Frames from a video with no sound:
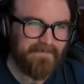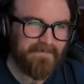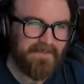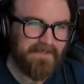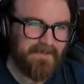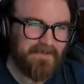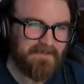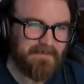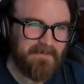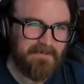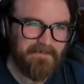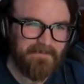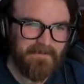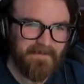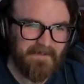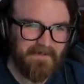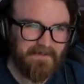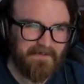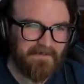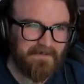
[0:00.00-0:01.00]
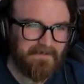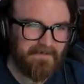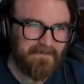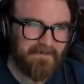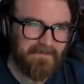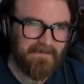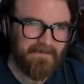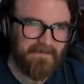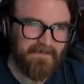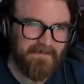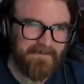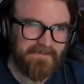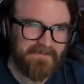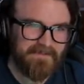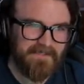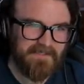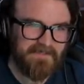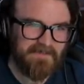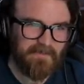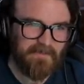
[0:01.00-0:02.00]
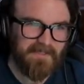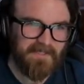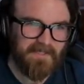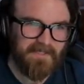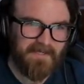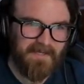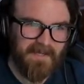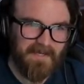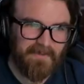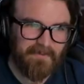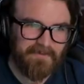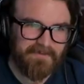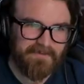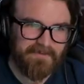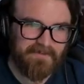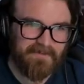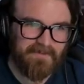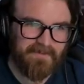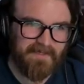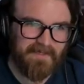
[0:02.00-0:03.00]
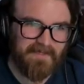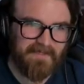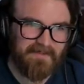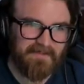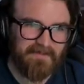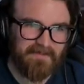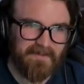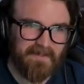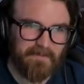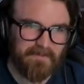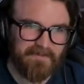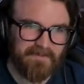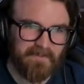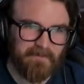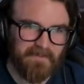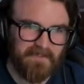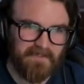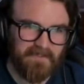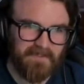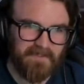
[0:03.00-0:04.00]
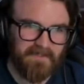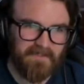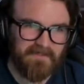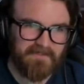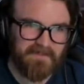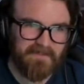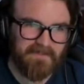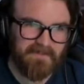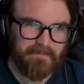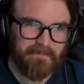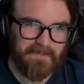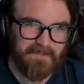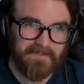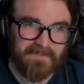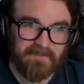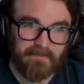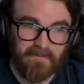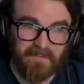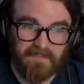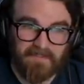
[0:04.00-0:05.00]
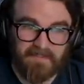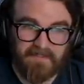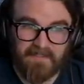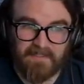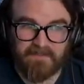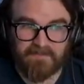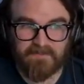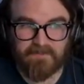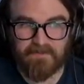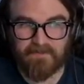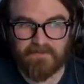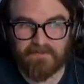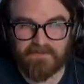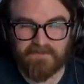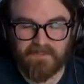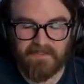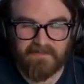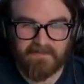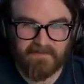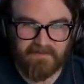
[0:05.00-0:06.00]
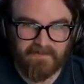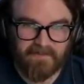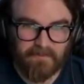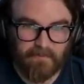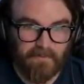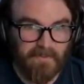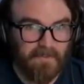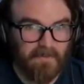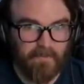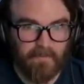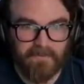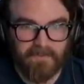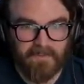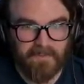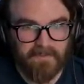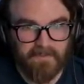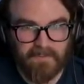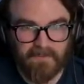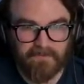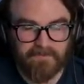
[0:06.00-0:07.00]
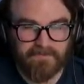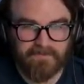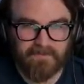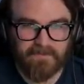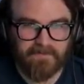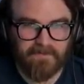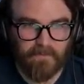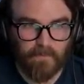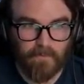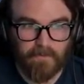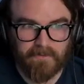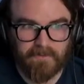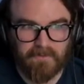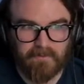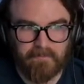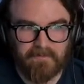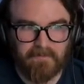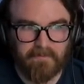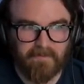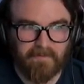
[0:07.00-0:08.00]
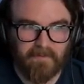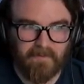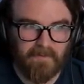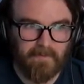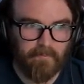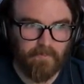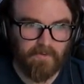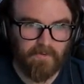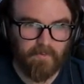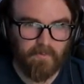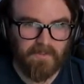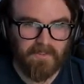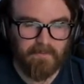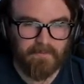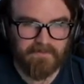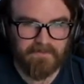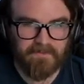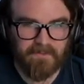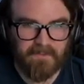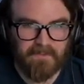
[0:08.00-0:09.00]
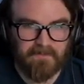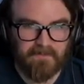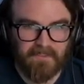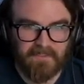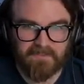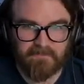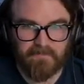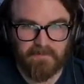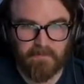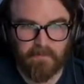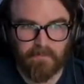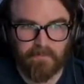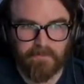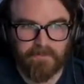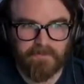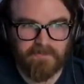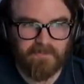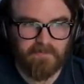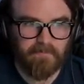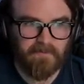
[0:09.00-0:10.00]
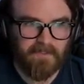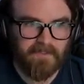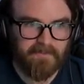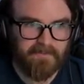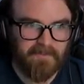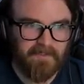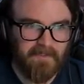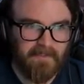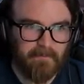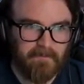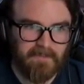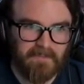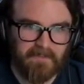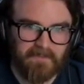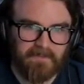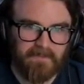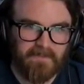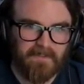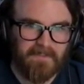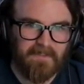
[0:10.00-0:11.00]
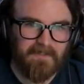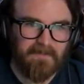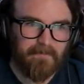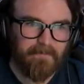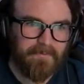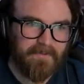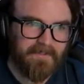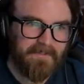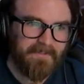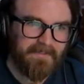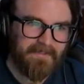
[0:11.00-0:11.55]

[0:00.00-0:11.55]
you know, to be fair, the season when they announced that that was going to be the case had the biggest spike yet. So you could say that, like, well, when they announced that there weren't going to be any more wipes, lots of people were interested in playing the game again. But